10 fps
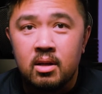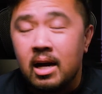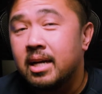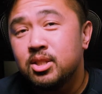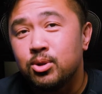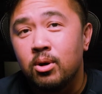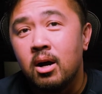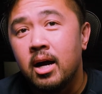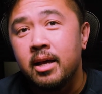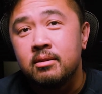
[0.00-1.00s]
Iced or
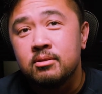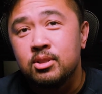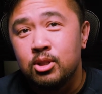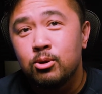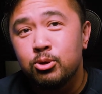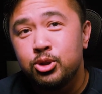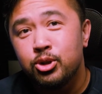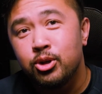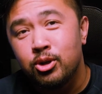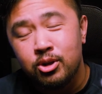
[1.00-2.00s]
hot, 0
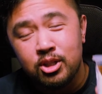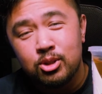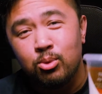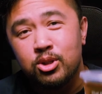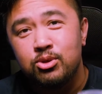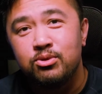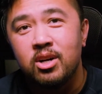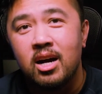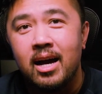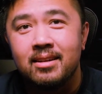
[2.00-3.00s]
sugar is what you've
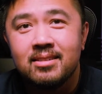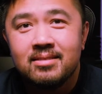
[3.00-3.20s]
got.